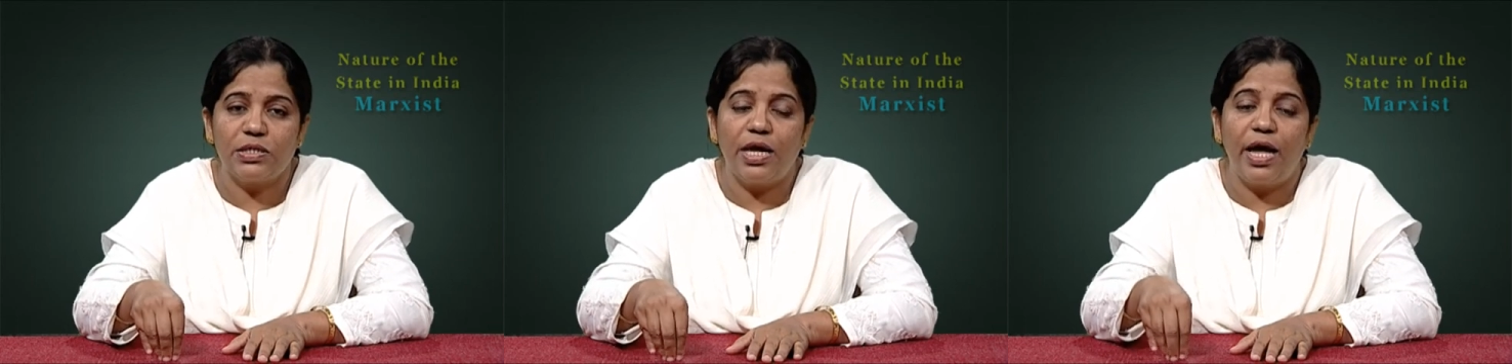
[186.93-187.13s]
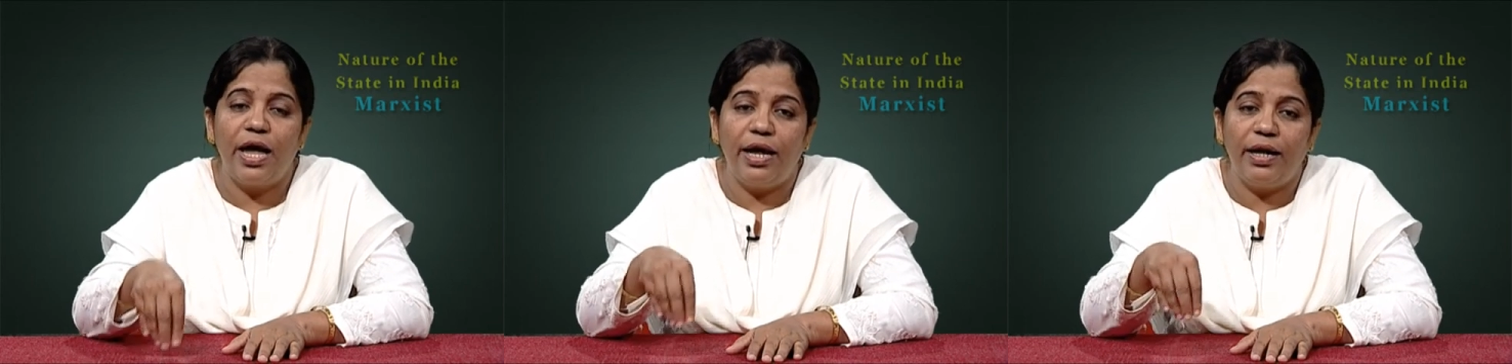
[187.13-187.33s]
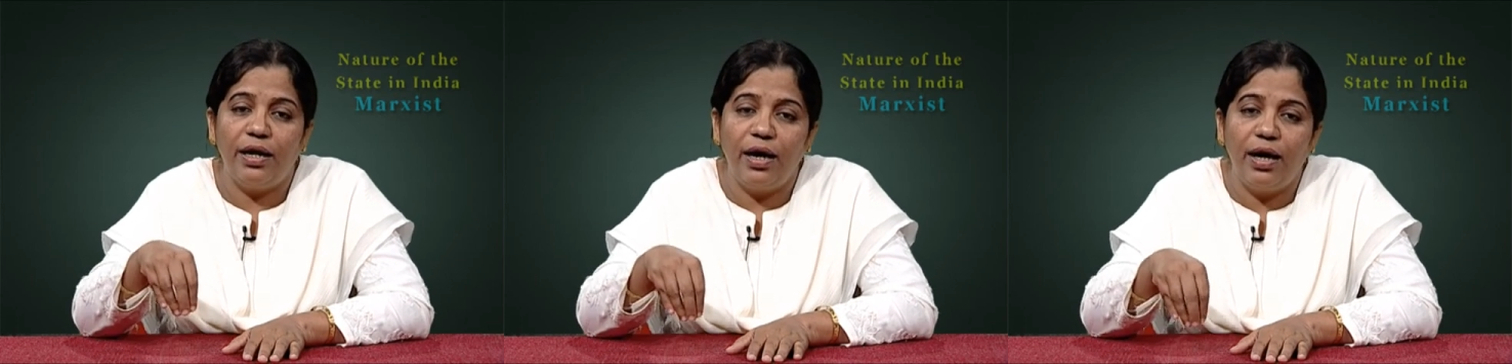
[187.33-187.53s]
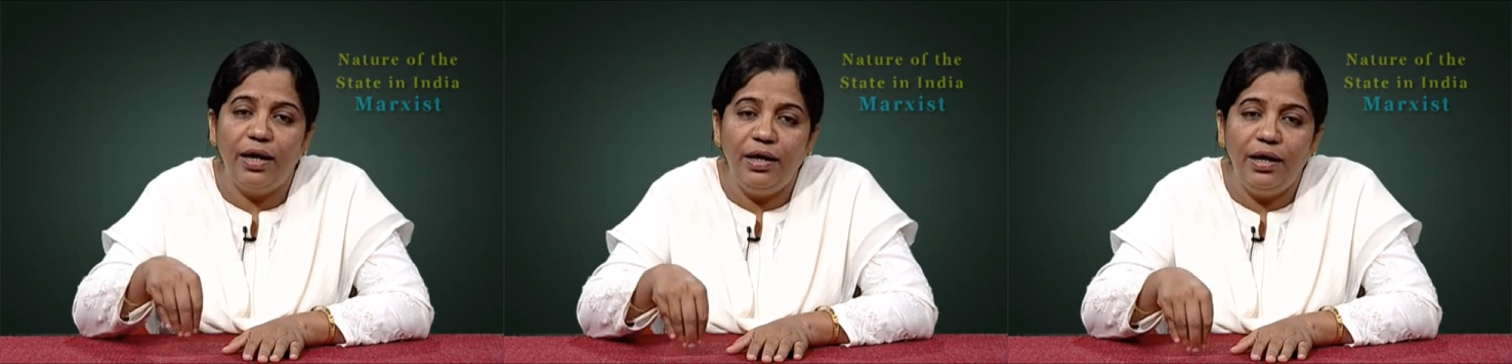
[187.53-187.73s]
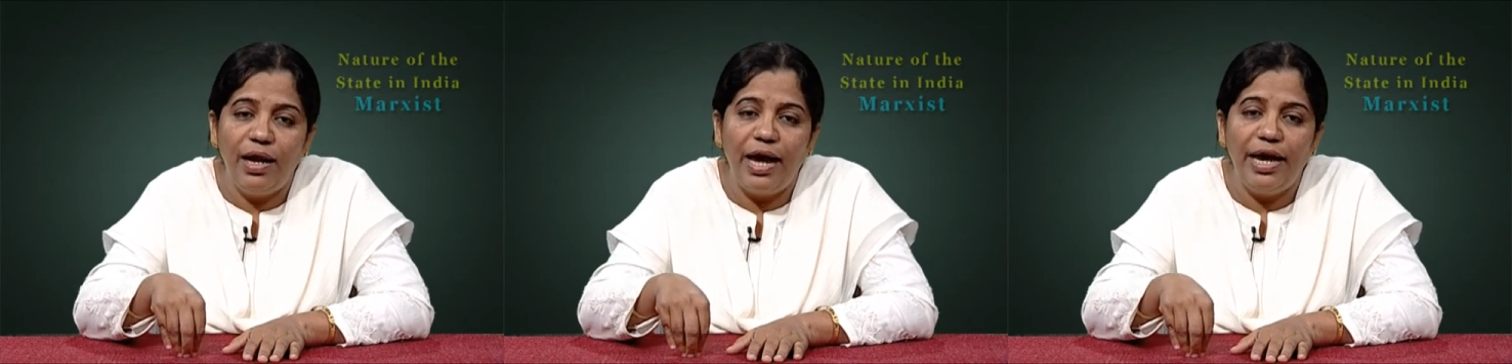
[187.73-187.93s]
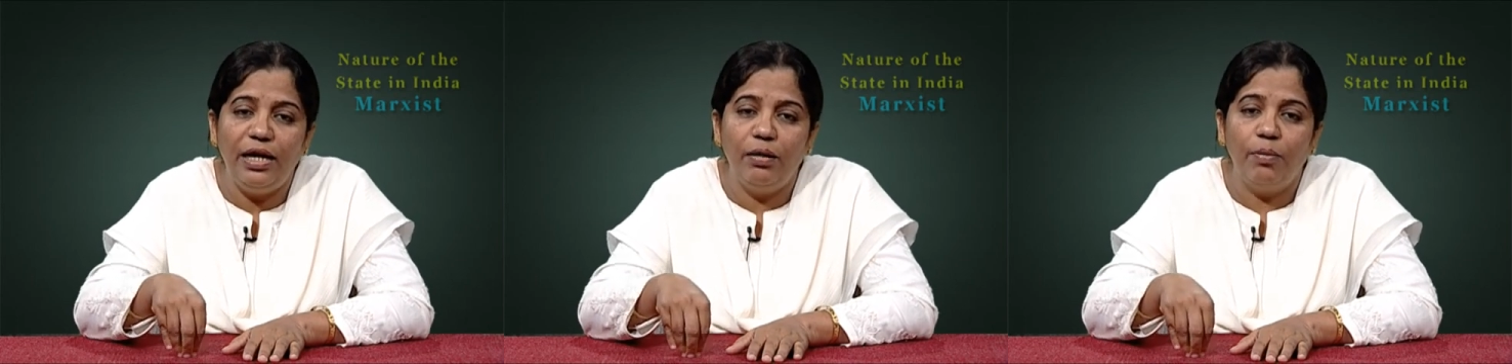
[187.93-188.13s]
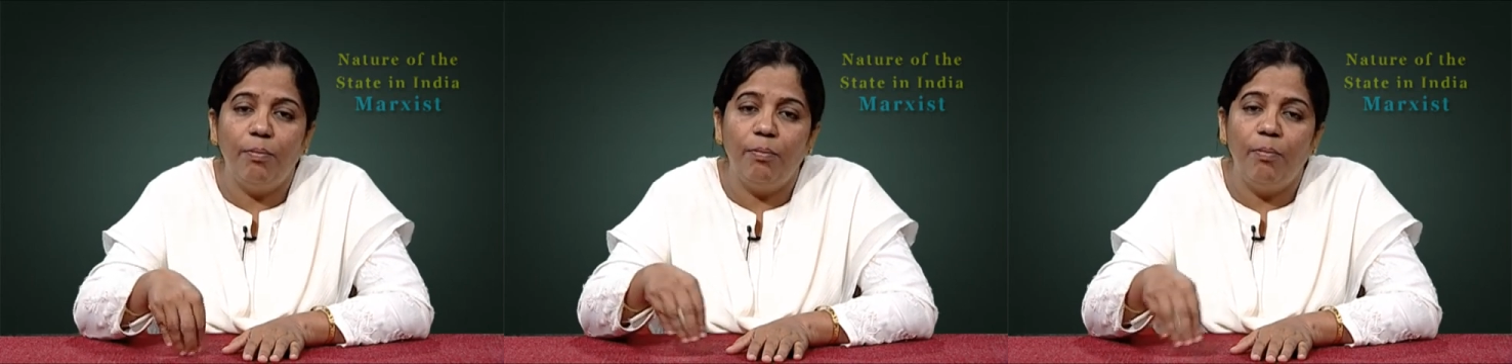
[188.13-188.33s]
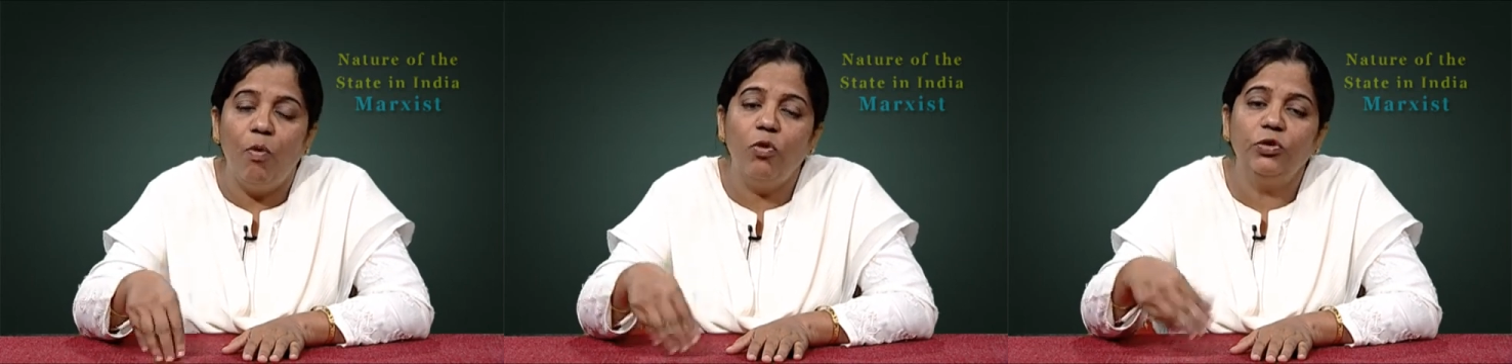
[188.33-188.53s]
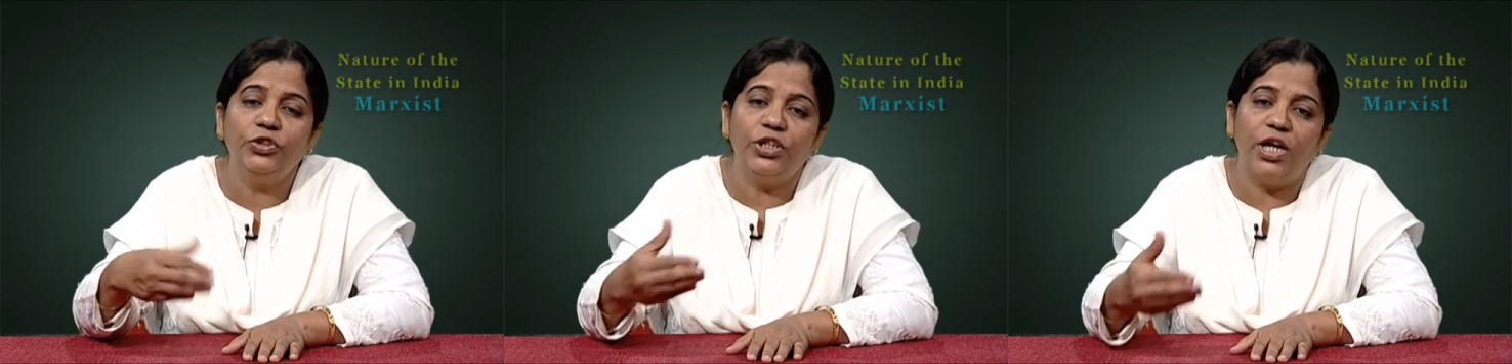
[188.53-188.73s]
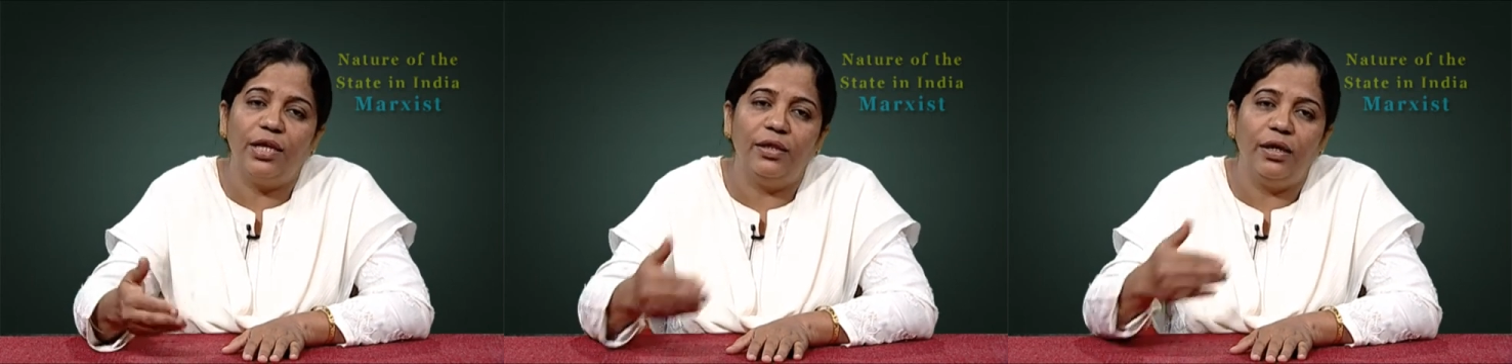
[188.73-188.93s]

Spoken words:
and unlike most other